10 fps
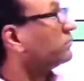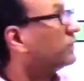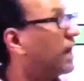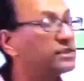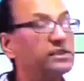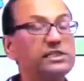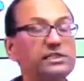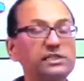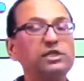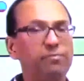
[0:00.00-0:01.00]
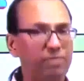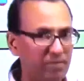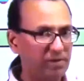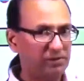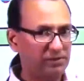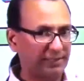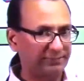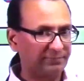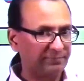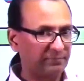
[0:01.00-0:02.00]
until puberty,
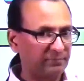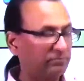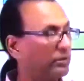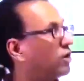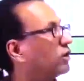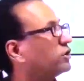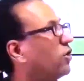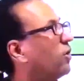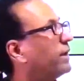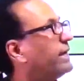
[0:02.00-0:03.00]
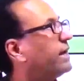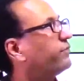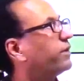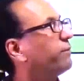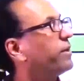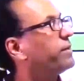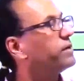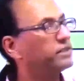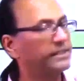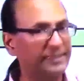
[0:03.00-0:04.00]
because only after
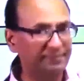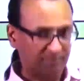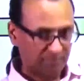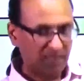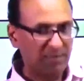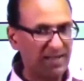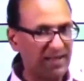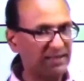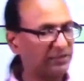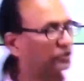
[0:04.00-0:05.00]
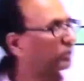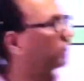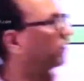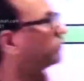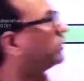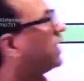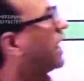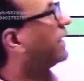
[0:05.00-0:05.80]
puberty there will be LH surge, and